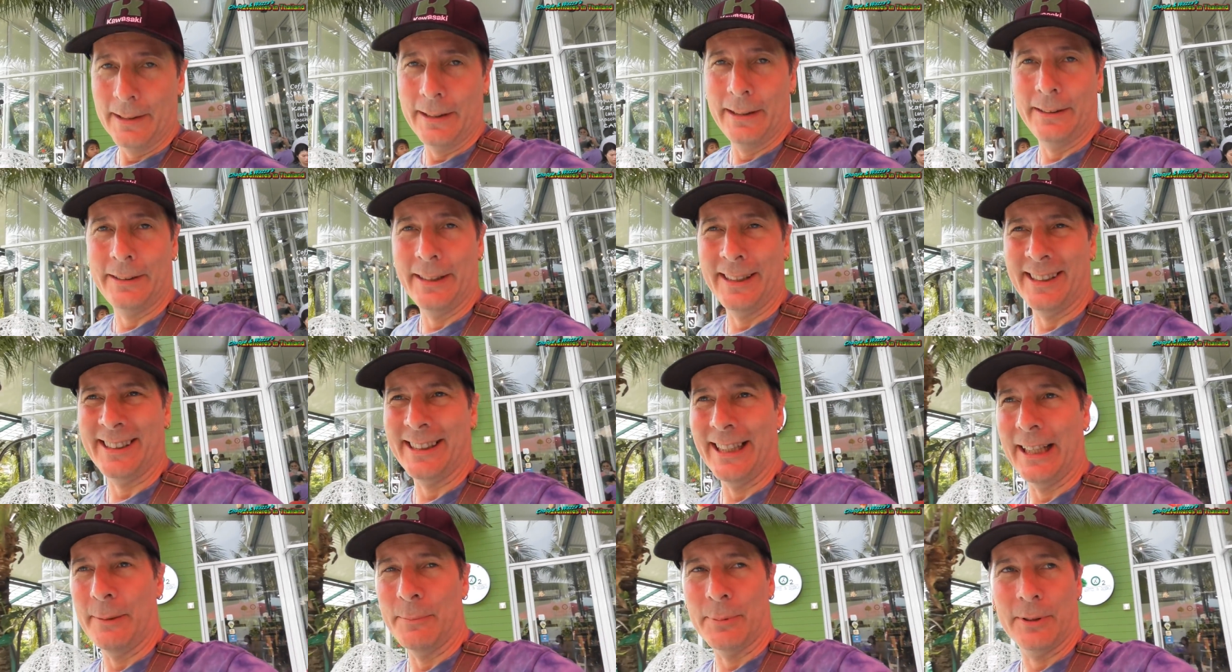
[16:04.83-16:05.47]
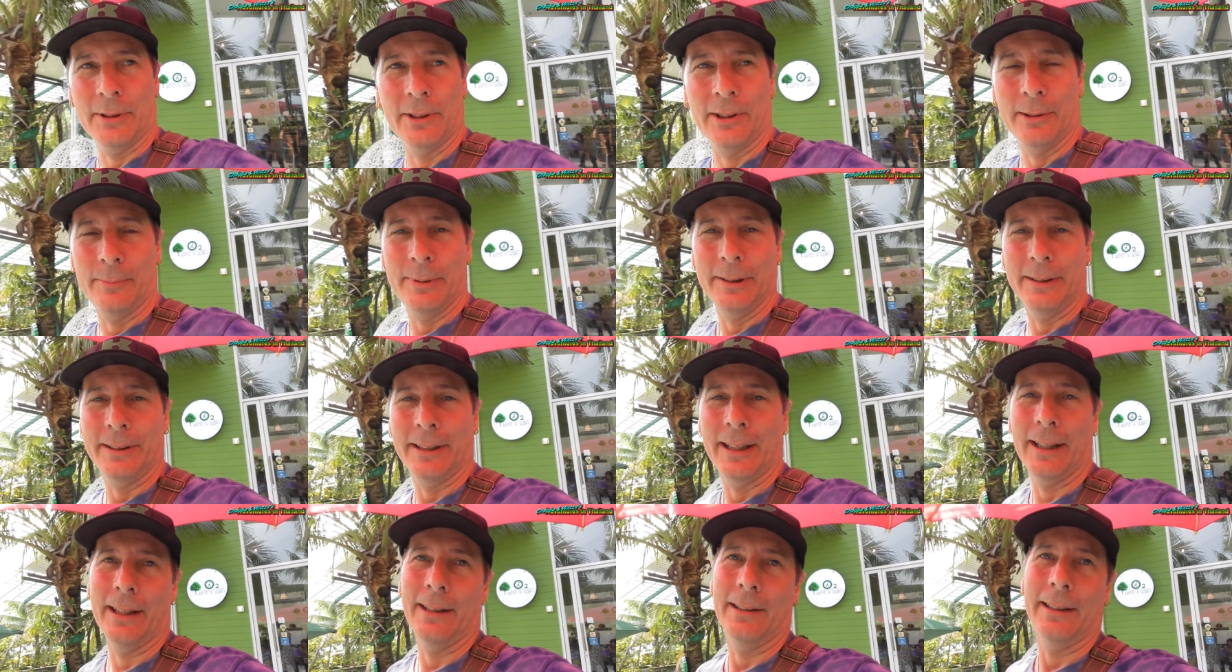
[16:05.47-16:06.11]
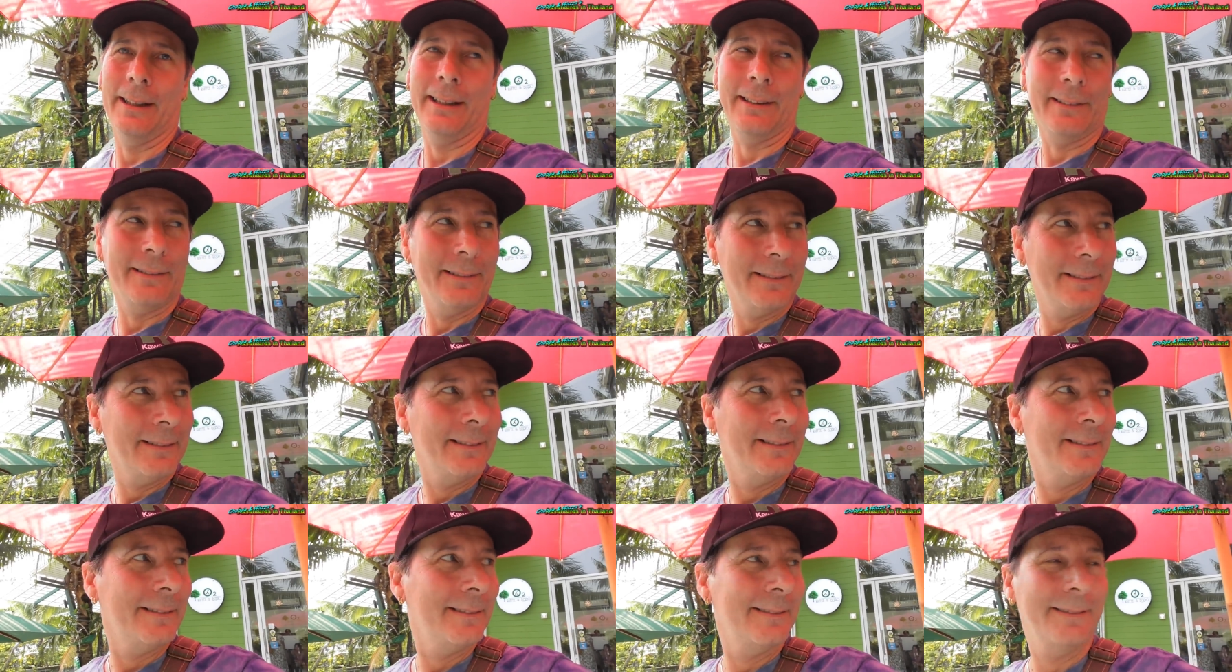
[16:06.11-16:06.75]
It just seems a little bit, you know, like
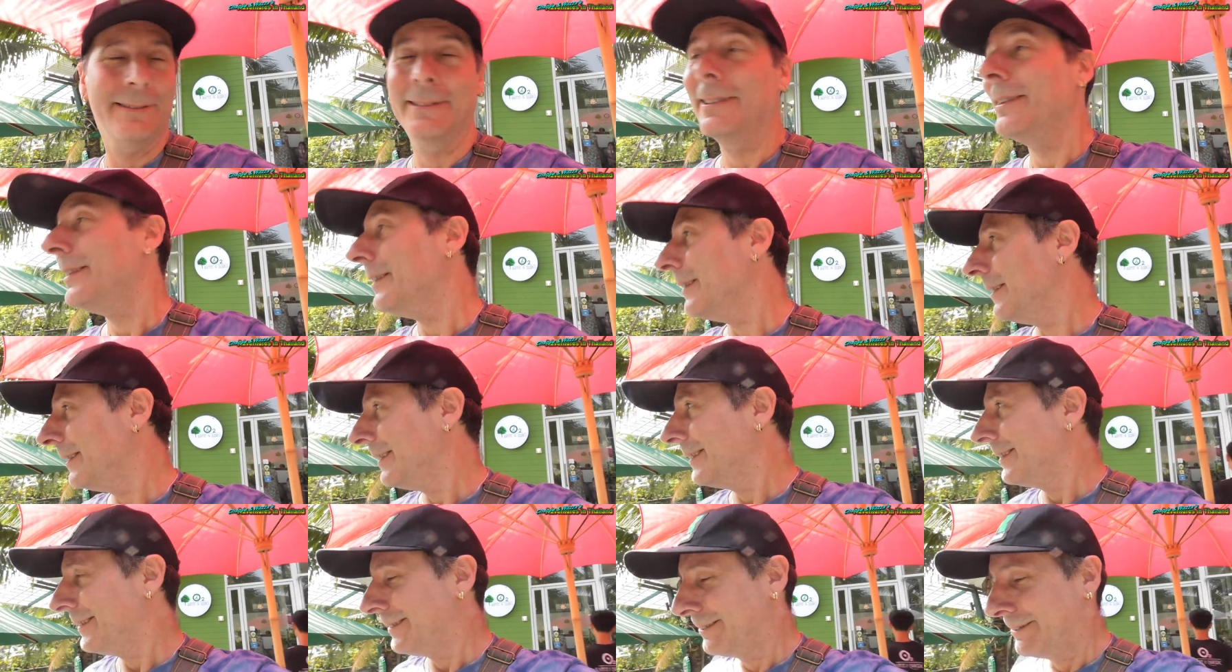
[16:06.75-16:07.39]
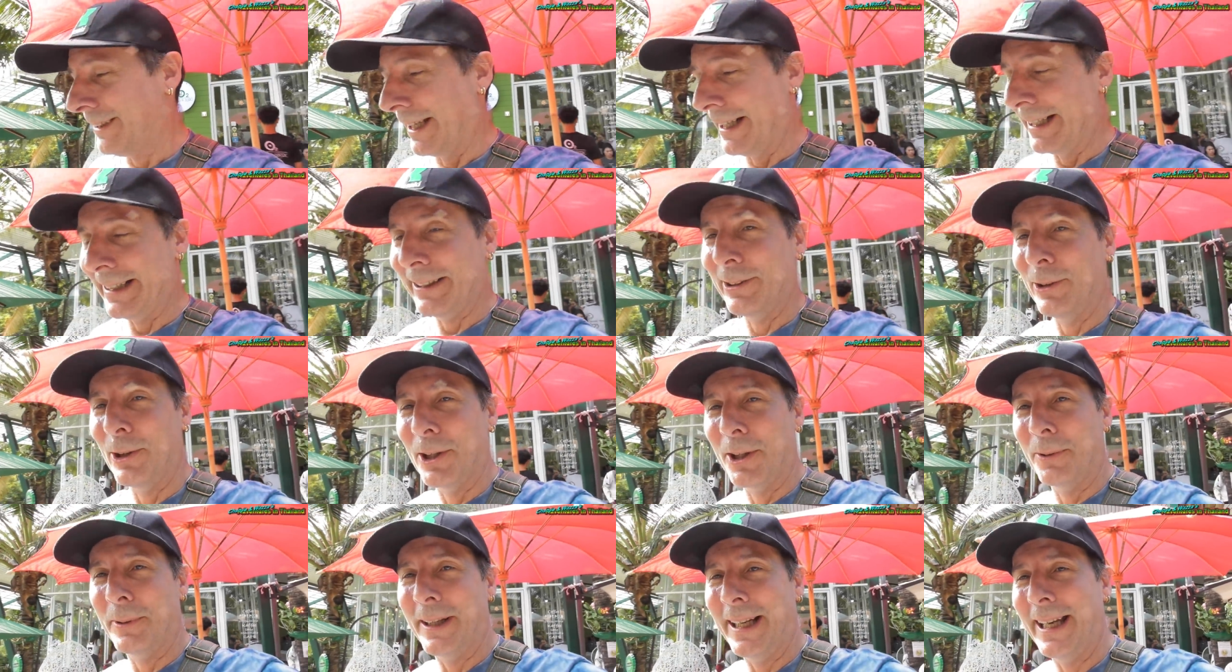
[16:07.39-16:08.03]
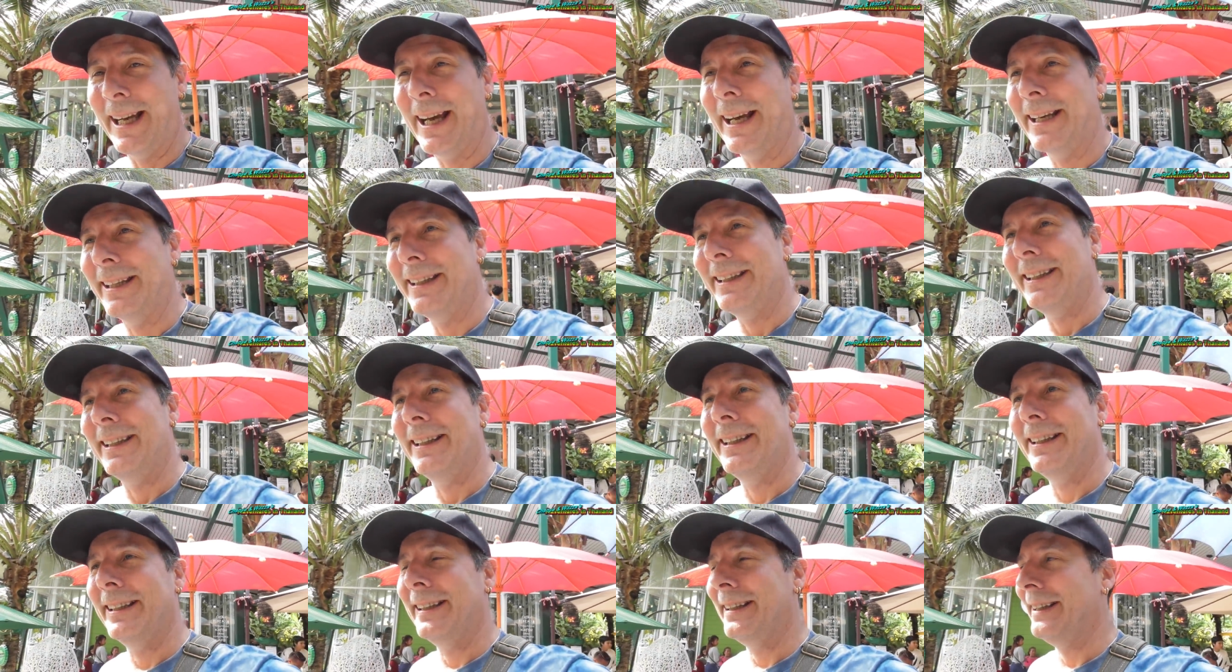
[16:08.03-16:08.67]
running all the way out
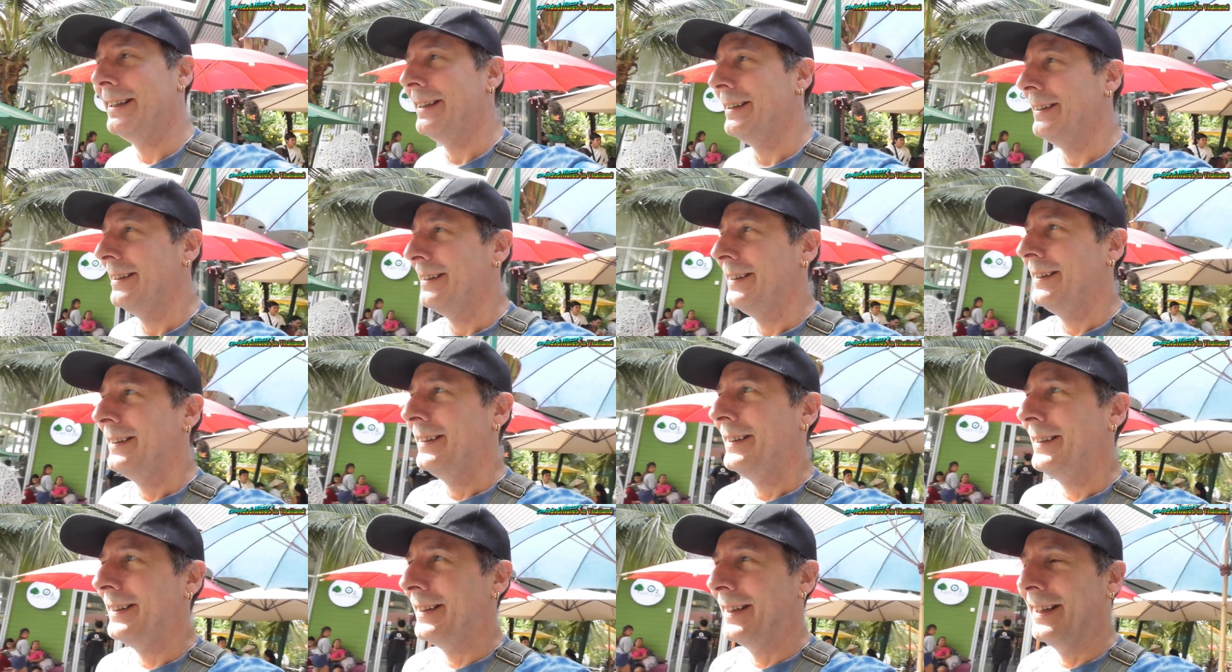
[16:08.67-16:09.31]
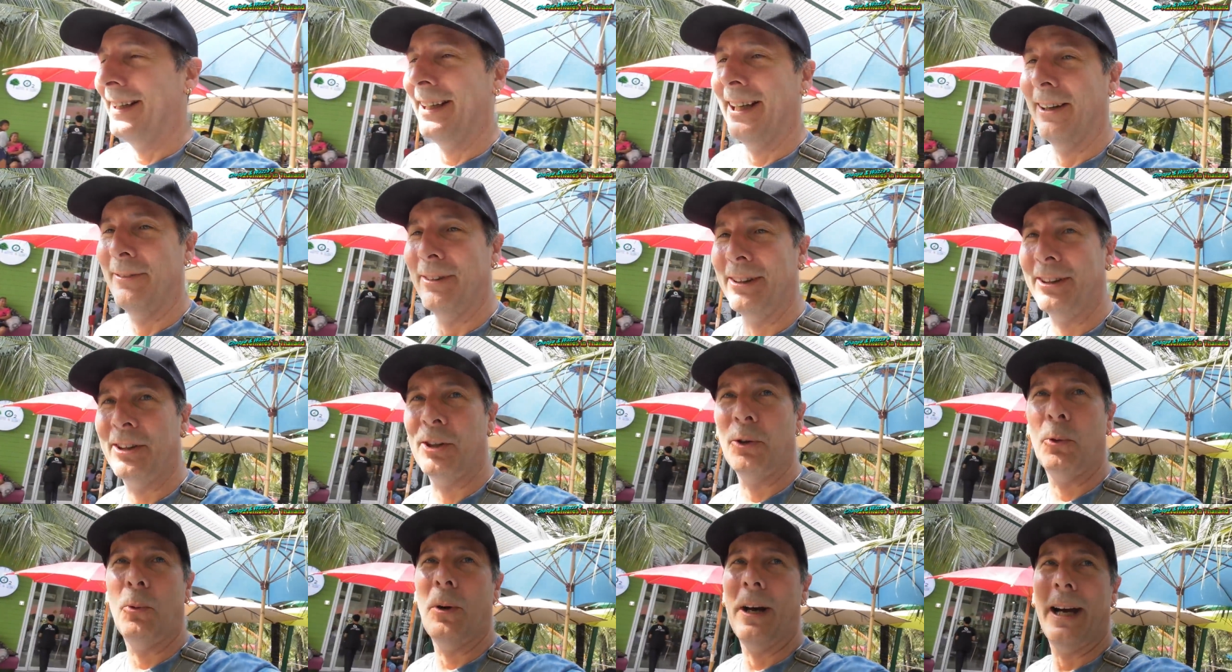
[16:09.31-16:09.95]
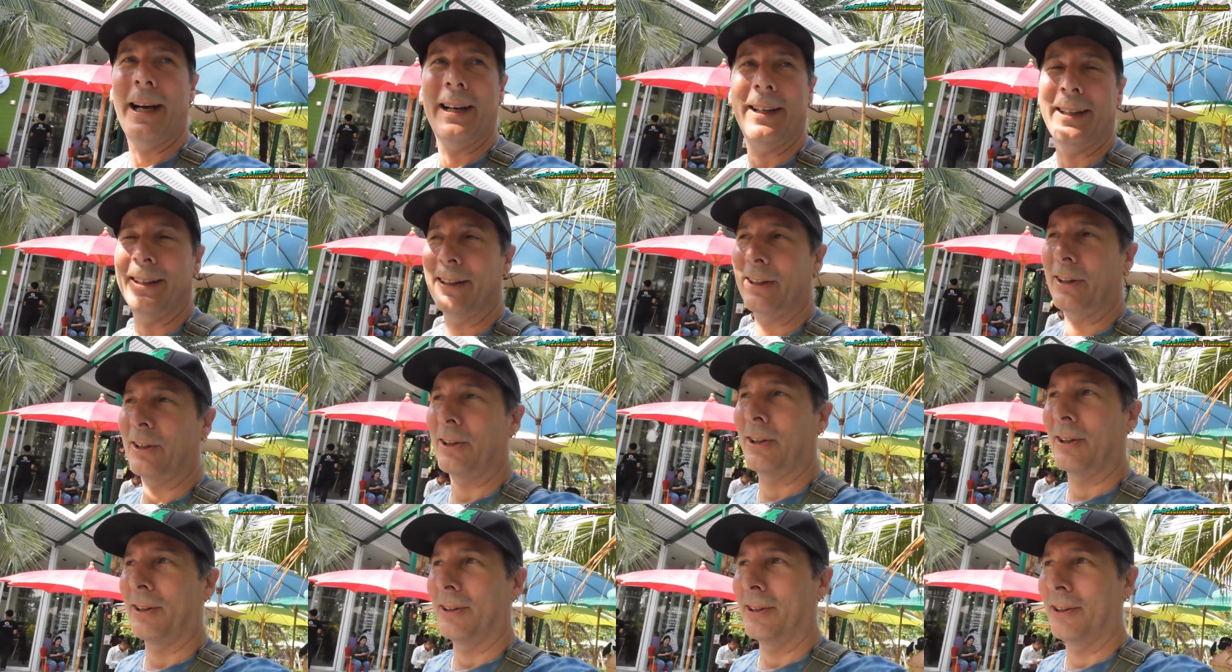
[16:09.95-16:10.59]
here, uh, having to wait in a
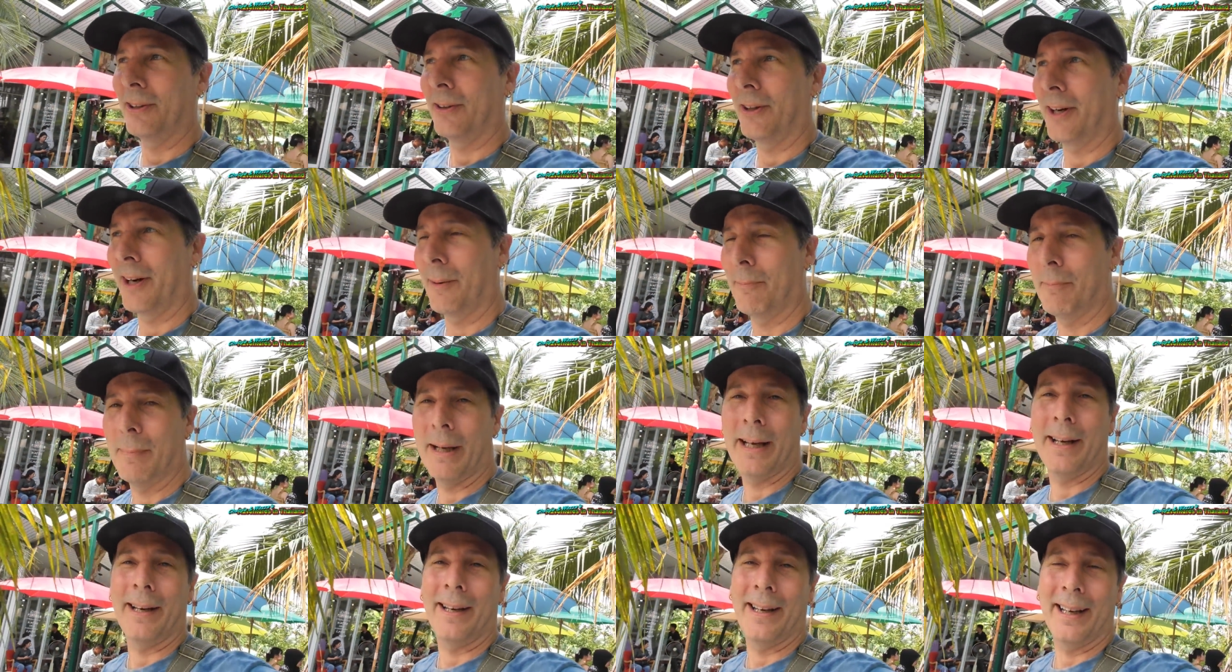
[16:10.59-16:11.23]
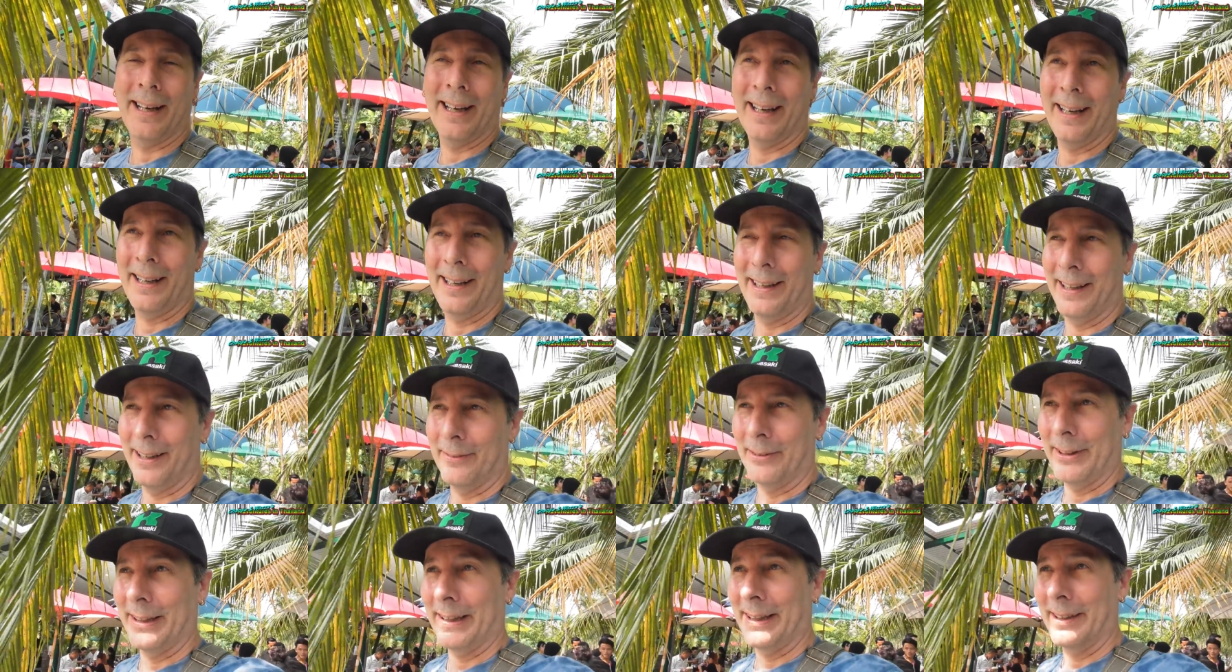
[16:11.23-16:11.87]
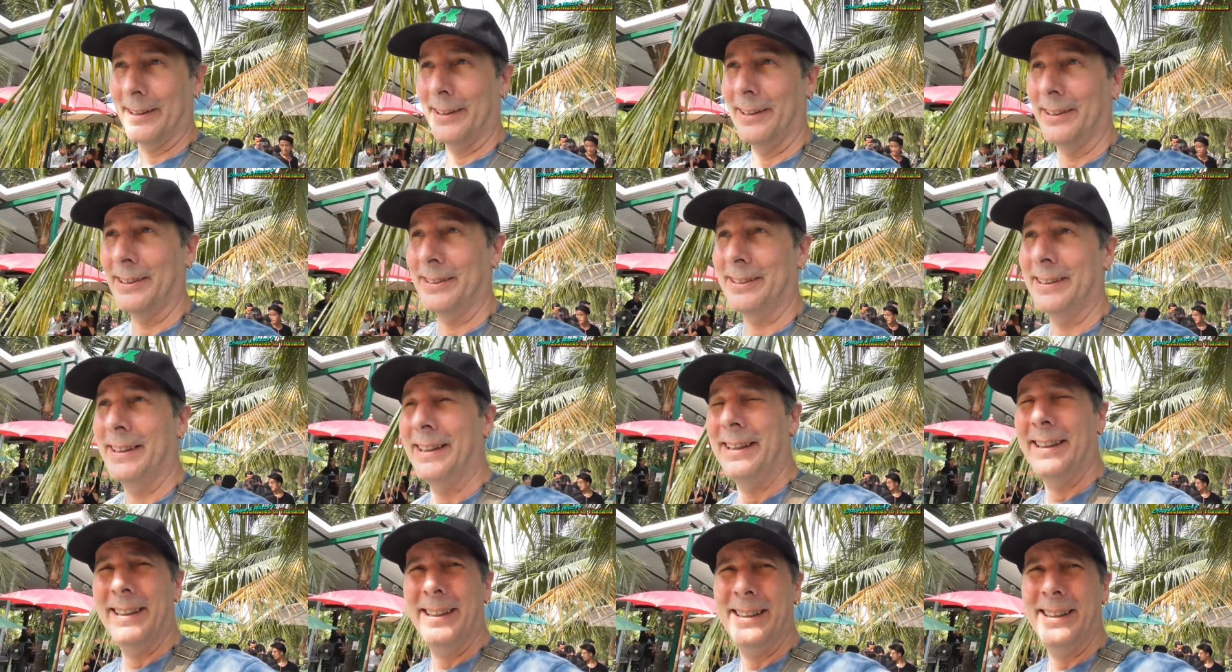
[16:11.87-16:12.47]
queue on a Monday and everything else.